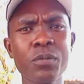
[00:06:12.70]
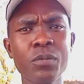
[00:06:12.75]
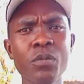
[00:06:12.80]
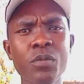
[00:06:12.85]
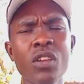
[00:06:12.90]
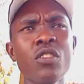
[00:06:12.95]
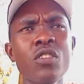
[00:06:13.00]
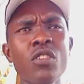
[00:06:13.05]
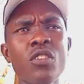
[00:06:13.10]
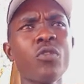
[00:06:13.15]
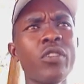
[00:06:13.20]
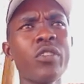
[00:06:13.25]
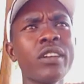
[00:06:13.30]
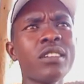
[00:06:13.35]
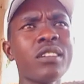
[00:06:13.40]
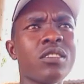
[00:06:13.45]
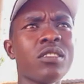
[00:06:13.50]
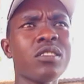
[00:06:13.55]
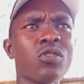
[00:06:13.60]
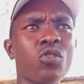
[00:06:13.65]
you'll find
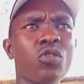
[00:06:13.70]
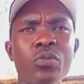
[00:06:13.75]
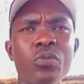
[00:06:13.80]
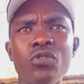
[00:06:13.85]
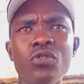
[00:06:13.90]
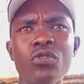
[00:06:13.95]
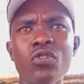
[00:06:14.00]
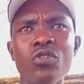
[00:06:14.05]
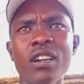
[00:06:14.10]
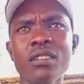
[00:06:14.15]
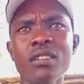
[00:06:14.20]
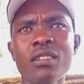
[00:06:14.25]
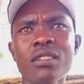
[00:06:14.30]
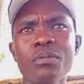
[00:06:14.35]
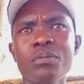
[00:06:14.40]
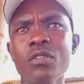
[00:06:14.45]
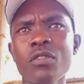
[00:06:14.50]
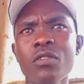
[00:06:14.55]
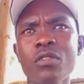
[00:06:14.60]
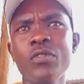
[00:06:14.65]
you can
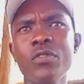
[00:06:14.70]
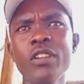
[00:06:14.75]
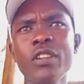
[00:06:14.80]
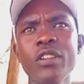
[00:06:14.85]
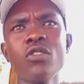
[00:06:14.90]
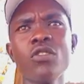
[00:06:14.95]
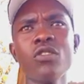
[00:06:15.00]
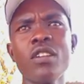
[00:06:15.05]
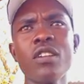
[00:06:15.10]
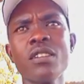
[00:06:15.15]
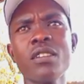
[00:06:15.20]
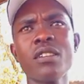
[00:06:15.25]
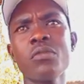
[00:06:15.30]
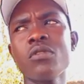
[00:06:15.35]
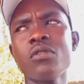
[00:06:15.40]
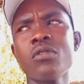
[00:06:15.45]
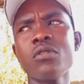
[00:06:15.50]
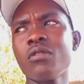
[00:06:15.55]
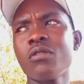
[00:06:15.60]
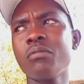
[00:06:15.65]
feed your
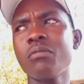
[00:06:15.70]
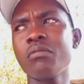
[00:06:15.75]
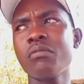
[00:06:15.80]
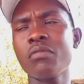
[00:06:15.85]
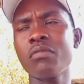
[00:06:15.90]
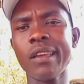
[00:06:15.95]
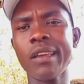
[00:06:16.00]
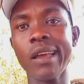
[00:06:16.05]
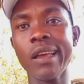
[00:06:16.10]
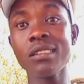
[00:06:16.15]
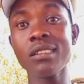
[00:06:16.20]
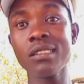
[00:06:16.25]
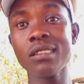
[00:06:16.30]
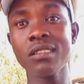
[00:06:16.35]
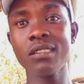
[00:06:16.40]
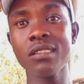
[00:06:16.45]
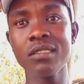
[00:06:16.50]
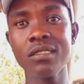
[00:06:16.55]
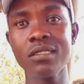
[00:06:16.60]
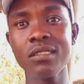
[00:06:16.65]
animal kales,
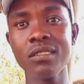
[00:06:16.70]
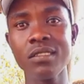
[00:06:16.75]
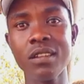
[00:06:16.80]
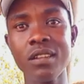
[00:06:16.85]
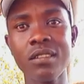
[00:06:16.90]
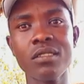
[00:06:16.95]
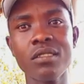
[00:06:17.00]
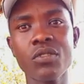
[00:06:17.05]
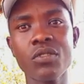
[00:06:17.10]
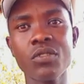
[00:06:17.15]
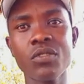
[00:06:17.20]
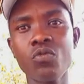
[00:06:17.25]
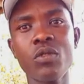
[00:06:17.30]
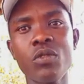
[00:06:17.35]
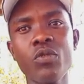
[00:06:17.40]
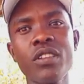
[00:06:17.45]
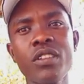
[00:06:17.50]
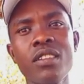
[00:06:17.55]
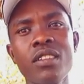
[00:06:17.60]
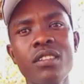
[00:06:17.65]
that is skuma
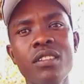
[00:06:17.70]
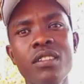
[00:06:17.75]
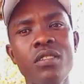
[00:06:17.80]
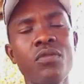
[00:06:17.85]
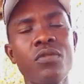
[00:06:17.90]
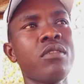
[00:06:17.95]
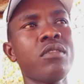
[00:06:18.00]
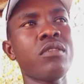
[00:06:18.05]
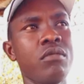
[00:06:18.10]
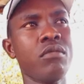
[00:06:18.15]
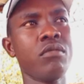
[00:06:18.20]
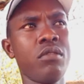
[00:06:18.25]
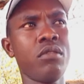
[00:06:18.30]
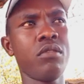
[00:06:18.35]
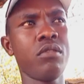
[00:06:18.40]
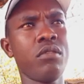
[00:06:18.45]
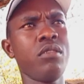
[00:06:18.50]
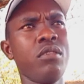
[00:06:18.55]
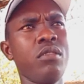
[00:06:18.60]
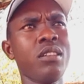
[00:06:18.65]
wiki. If
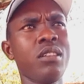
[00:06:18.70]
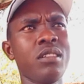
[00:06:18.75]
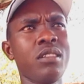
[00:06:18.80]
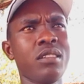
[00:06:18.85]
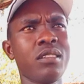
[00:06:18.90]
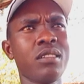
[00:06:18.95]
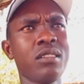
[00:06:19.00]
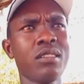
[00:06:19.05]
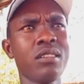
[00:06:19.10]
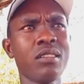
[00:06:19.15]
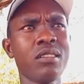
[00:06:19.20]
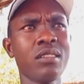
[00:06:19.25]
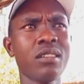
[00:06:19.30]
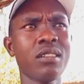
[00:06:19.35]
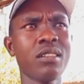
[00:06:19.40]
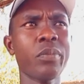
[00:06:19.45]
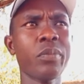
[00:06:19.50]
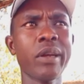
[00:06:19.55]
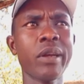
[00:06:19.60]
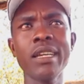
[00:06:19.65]
there is
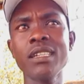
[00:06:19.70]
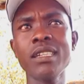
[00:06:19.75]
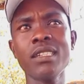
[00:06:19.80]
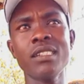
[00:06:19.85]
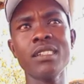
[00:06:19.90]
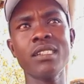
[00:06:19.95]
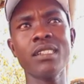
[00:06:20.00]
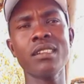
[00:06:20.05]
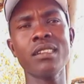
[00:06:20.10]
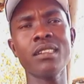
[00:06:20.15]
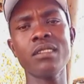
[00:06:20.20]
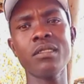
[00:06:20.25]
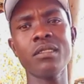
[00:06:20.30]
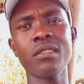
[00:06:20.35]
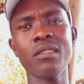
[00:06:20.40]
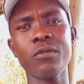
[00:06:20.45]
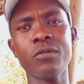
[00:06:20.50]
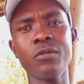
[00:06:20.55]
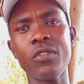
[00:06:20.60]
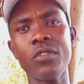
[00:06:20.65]
plenty in the
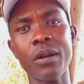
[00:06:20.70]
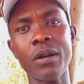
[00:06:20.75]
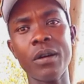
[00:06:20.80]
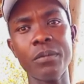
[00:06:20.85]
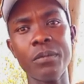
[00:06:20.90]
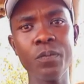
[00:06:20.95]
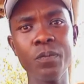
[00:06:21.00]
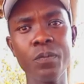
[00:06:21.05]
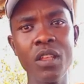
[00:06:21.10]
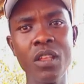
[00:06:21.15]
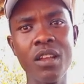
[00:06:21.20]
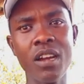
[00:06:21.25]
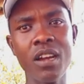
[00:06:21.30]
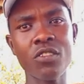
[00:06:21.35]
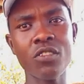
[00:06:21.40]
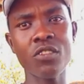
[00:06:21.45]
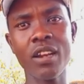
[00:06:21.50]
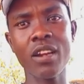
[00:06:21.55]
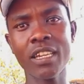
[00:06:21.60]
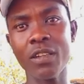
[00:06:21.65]
farm and you
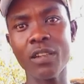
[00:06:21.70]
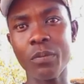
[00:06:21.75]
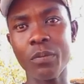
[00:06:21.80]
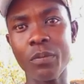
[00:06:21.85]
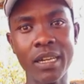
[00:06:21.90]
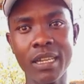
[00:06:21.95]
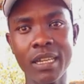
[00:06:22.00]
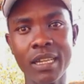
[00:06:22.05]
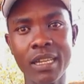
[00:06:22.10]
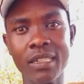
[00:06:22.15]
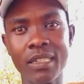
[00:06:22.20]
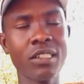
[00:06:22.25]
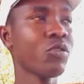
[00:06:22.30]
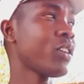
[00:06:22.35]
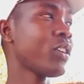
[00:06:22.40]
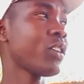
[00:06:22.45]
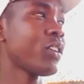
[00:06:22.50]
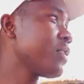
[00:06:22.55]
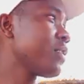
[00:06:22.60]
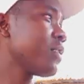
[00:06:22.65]
like a market, you
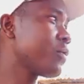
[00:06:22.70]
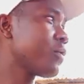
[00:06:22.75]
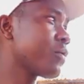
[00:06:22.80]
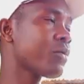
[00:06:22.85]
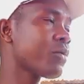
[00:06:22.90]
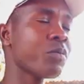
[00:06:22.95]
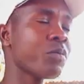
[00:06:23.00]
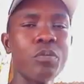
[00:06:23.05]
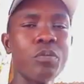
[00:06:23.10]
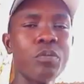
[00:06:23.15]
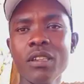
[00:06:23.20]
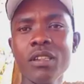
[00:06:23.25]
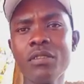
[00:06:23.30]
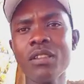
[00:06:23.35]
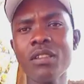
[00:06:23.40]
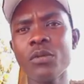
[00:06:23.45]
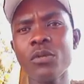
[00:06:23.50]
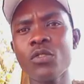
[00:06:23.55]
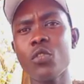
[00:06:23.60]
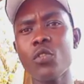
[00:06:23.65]
can give them
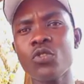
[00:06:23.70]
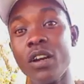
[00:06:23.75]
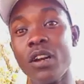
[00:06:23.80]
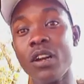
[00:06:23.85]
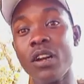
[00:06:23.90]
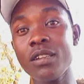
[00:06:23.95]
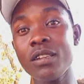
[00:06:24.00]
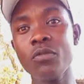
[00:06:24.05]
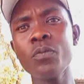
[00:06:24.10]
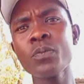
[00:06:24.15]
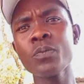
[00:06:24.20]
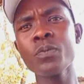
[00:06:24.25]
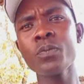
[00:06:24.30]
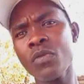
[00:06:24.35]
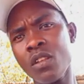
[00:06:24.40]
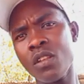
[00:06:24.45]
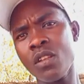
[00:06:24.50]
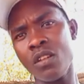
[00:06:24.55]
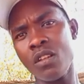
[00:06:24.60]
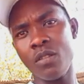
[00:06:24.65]
to your animal.
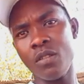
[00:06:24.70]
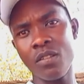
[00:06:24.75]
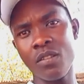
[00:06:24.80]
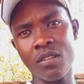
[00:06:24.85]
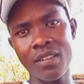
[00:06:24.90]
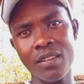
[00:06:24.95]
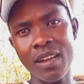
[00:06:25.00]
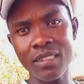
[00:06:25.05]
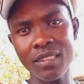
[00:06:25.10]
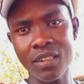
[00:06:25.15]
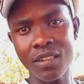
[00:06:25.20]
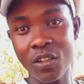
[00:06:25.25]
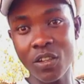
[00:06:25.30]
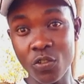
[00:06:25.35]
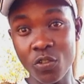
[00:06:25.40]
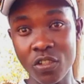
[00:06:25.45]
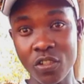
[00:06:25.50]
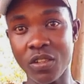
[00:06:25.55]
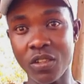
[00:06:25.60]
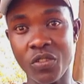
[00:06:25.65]
That's reducing
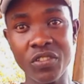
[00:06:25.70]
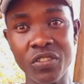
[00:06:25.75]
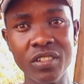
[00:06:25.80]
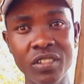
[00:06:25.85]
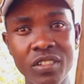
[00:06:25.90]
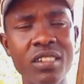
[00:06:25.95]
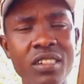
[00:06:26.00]
the cost.